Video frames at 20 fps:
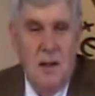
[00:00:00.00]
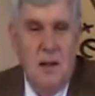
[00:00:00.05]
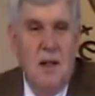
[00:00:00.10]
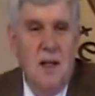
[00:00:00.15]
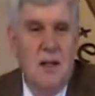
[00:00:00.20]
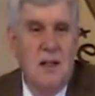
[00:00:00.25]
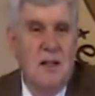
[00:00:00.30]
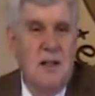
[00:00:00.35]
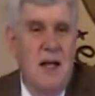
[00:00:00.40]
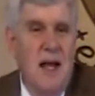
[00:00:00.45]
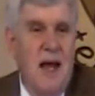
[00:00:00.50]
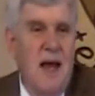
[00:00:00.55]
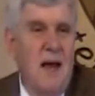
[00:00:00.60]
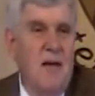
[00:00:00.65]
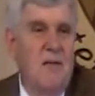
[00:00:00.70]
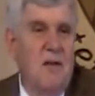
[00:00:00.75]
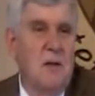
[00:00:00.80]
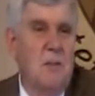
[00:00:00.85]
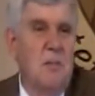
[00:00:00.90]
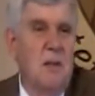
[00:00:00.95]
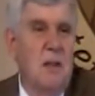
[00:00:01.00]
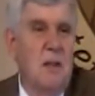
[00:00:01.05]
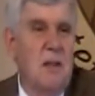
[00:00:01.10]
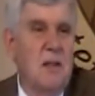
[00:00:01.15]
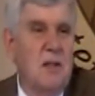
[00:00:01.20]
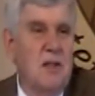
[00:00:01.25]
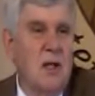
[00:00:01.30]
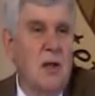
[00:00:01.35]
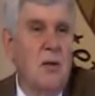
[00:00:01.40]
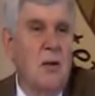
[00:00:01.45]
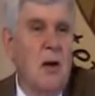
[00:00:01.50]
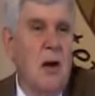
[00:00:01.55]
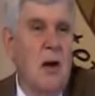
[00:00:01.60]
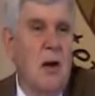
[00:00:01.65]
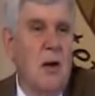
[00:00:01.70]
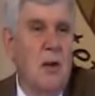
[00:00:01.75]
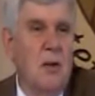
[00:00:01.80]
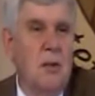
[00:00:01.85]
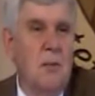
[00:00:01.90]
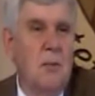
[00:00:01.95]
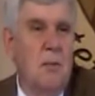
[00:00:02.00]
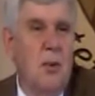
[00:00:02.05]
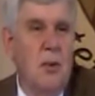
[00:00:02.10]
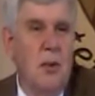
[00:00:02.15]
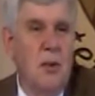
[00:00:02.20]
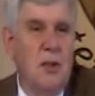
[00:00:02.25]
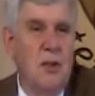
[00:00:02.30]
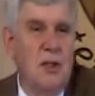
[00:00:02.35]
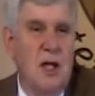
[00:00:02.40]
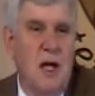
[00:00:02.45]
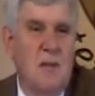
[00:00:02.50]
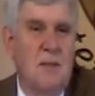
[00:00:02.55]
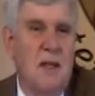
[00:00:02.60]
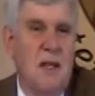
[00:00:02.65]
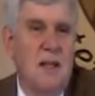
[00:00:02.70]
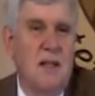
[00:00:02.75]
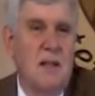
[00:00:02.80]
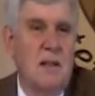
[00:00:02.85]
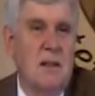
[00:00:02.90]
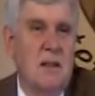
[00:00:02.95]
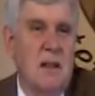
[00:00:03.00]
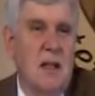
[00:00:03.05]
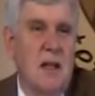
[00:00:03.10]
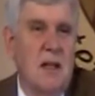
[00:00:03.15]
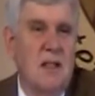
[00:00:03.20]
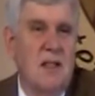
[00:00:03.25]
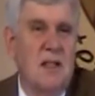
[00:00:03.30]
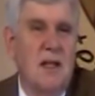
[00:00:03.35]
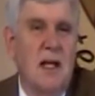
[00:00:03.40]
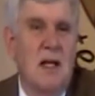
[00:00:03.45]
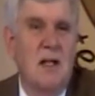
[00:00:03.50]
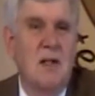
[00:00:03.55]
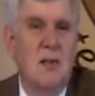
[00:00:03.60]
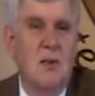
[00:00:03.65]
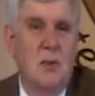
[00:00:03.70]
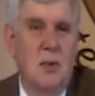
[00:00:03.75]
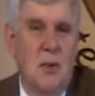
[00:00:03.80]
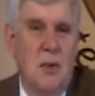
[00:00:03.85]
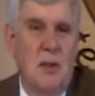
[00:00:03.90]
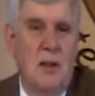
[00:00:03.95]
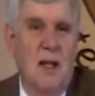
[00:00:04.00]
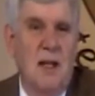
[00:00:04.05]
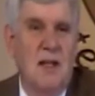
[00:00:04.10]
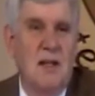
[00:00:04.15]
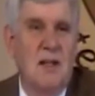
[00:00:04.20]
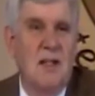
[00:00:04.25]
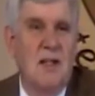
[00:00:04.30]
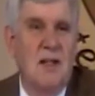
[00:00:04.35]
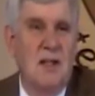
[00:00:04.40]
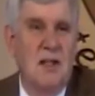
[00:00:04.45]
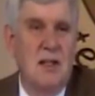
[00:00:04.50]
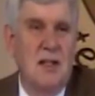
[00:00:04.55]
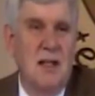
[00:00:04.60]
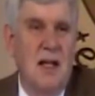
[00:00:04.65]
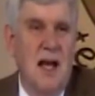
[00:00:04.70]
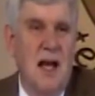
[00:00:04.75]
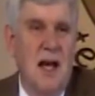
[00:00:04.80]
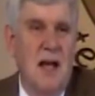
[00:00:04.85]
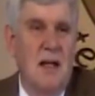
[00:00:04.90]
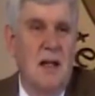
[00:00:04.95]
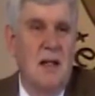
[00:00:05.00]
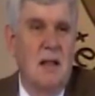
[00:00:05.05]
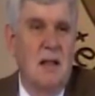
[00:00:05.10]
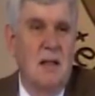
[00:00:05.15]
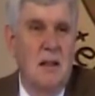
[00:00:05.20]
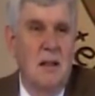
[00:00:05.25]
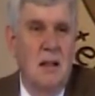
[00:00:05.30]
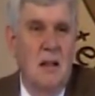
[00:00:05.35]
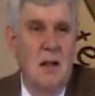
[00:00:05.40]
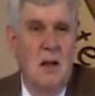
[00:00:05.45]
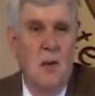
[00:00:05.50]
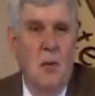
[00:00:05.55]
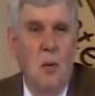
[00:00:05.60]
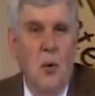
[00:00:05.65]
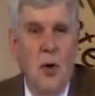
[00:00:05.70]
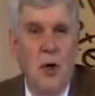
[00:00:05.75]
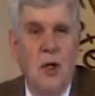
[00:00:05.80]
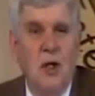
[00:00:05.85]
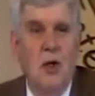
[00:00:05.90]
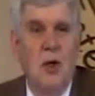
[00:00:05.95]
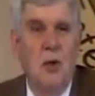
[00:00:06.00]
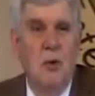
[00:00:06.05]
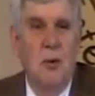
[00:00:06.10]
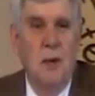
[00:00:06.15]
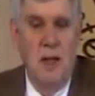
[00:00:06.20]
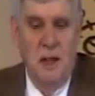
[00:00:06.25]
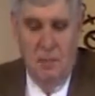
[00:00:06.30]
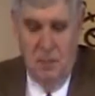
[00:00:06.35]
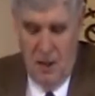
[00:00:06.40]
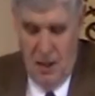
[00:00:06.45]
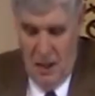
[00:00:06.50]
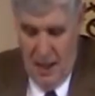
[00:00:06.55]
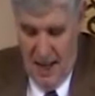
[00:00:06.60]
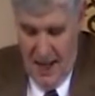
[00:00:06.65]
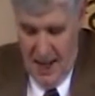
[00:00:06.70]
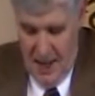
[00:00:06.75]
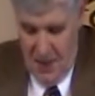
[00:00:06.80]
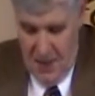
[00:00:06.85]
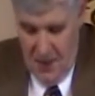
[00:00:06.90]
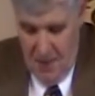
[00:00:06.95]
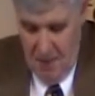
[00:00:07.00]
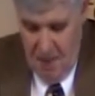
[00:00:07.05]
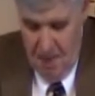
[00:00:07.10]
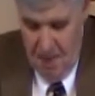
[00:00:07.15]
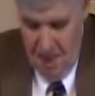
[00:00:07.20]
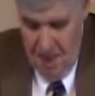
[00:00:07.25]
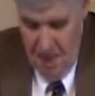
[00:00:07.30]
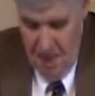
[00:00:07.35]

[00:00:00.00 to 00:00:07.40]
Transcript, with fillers: doesn't have to be the so-called important jobs. That's that's Satan's world. That's his society, working your way up the ladder.